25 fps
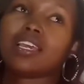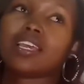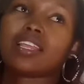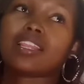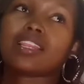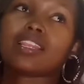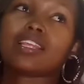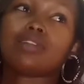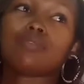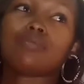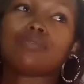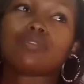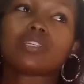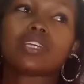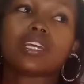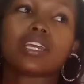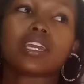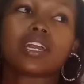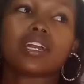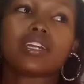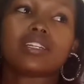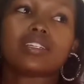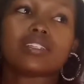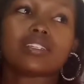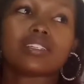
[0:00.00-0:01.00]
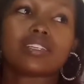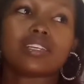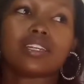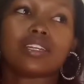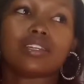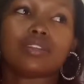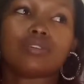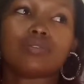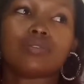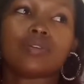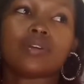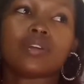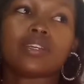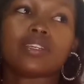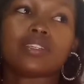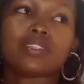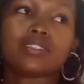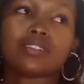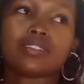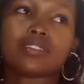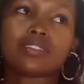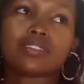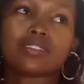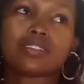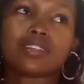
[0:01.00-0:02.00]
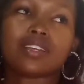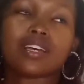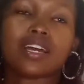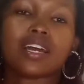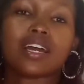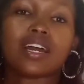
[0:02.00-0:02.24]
then what I can tell you is